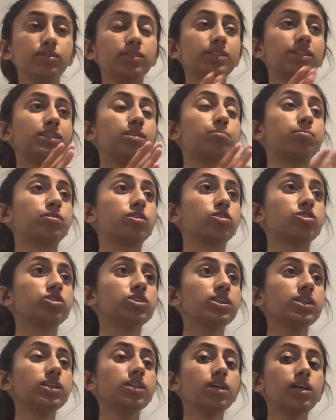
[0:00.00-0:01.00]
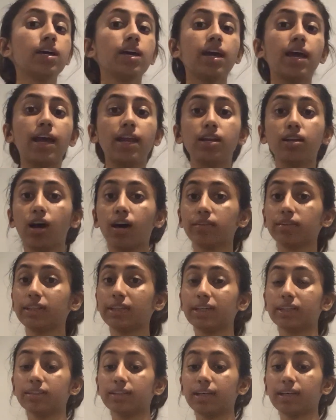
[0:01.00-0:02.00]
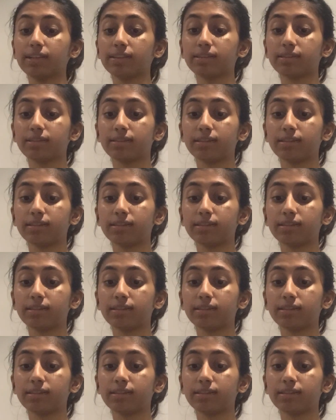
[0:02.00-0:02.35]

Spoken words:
see the person and not the illness.